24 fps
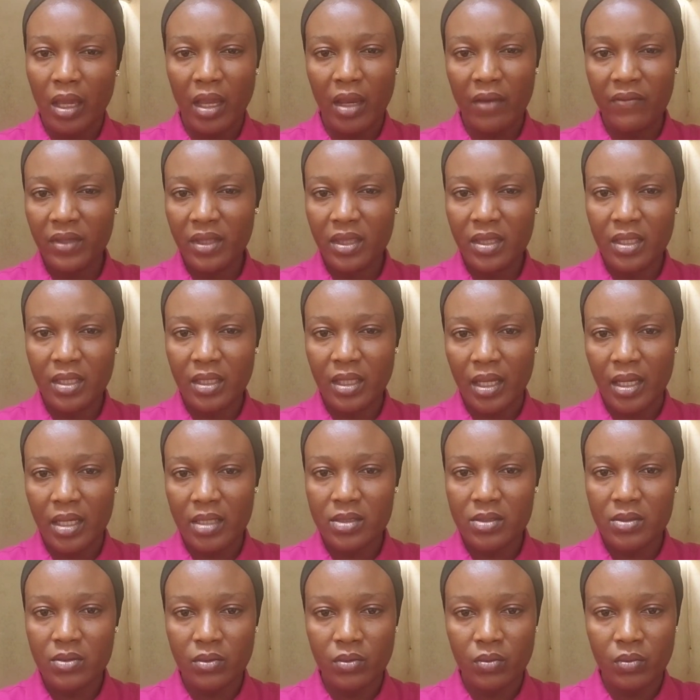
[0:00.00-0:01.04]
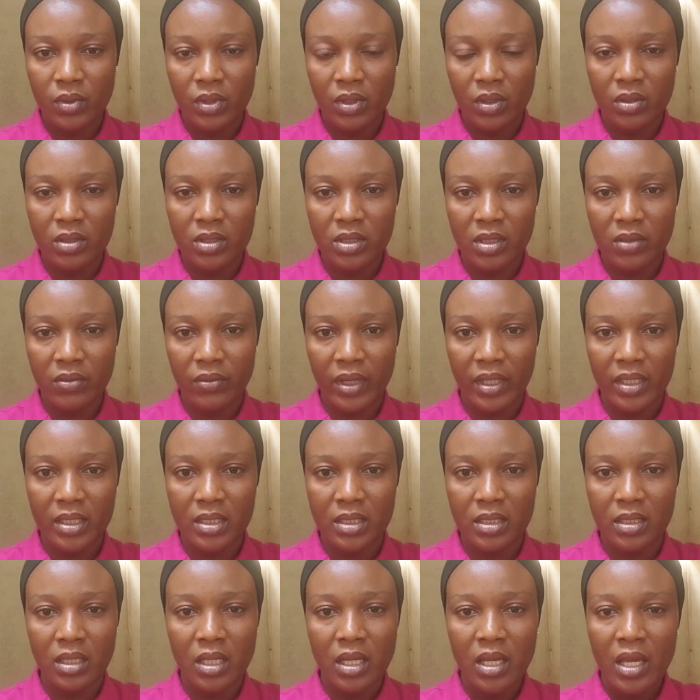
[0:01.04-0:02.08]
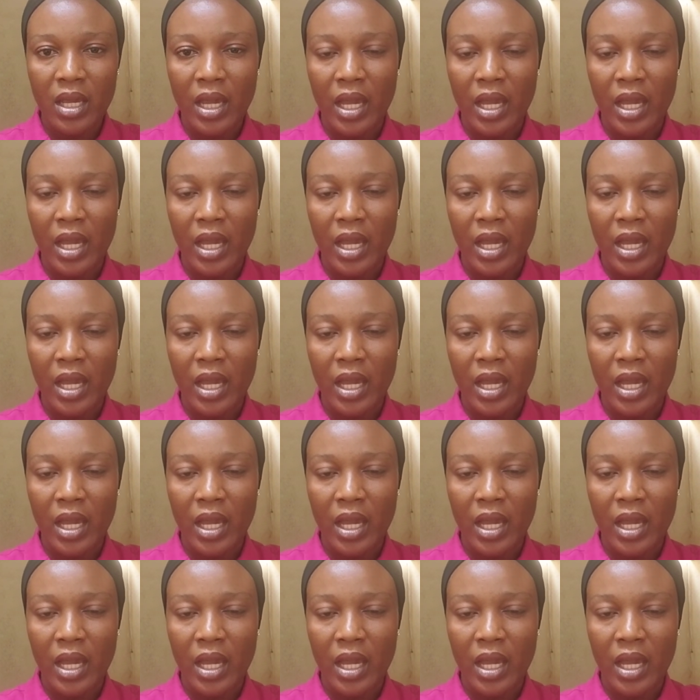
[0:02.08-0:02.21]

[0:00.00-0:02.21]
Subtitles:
everything that has to do with content writing.